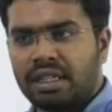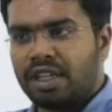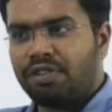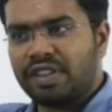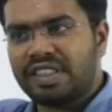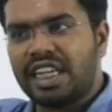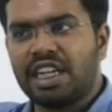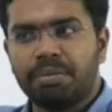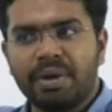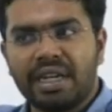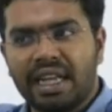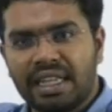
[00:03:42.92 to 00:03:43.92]
if a
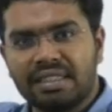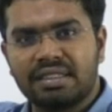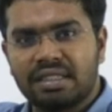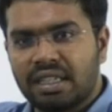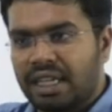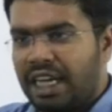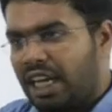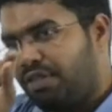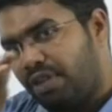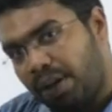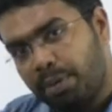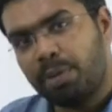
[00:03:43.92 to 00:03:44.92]
statement has
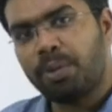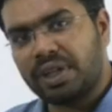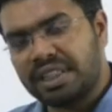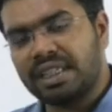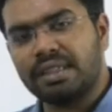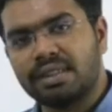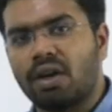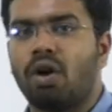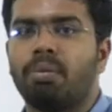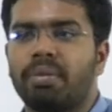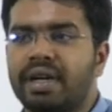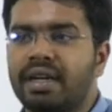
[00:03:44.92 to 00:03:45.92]
environment protection as a
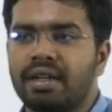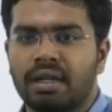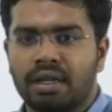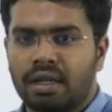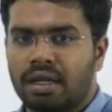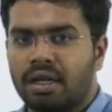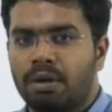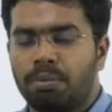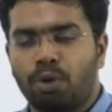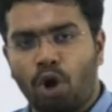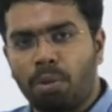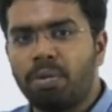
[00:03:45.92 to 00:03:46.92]
component,
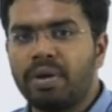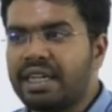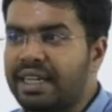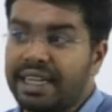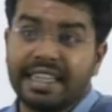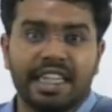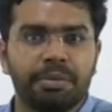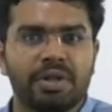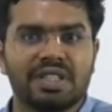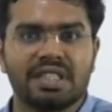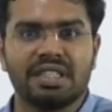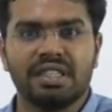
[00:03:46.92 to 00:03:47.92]
probably
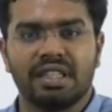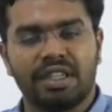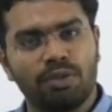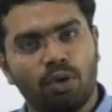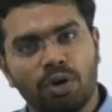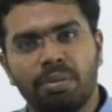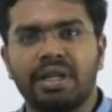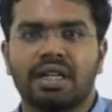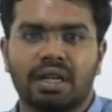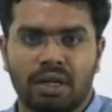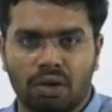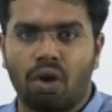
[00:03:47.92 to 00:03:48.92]
90% it won't be
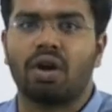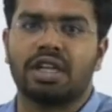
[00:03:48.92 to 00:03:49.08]
wrong.